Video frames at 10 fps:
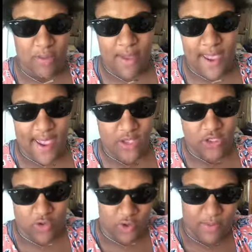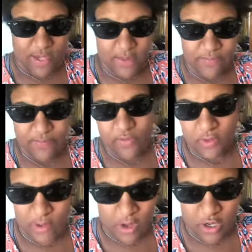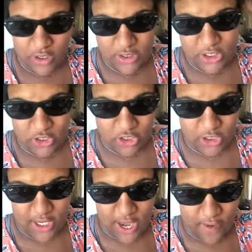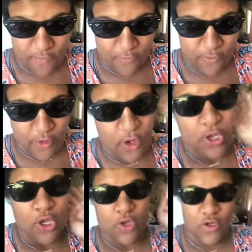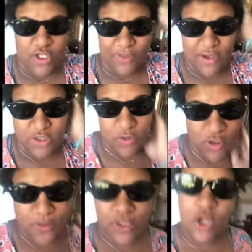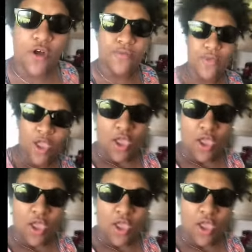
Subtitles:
My hair's annoying me. My auntie's just left. She met us at the hospital.